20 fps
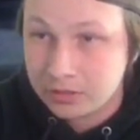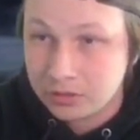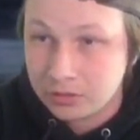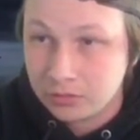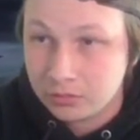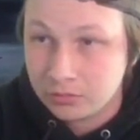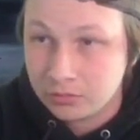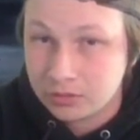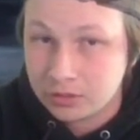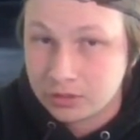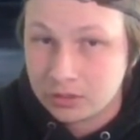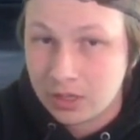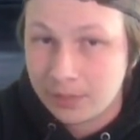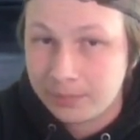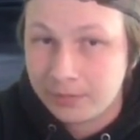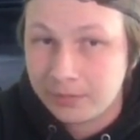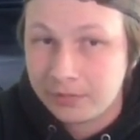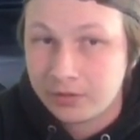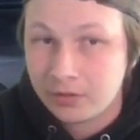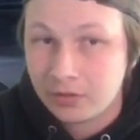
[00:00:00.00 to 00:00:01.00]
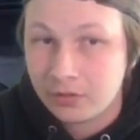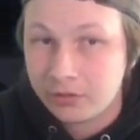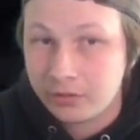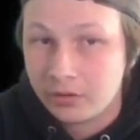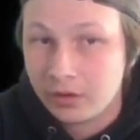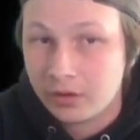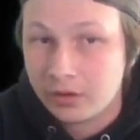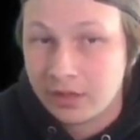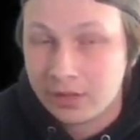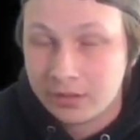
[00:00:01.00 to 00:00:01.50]
to stop that thing early
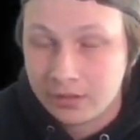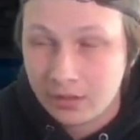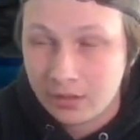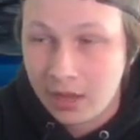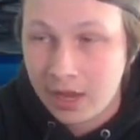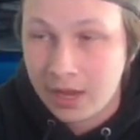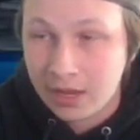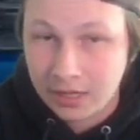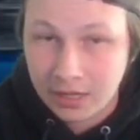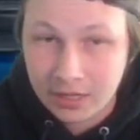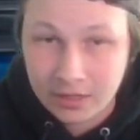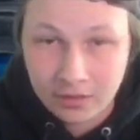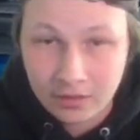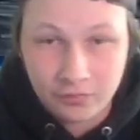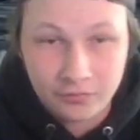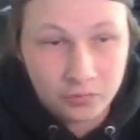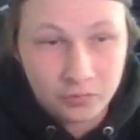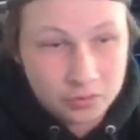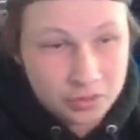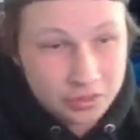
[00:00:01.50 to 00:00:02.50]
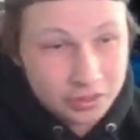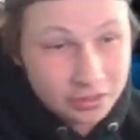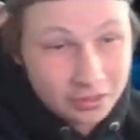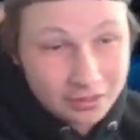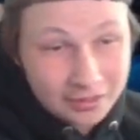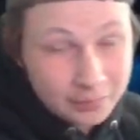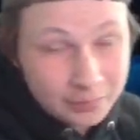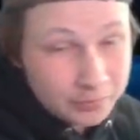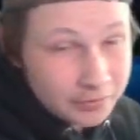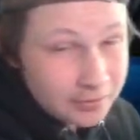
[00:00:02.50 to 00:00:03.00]
on. As is unfortunately going to
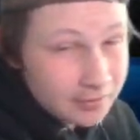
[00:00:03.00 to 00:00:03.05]
leave with the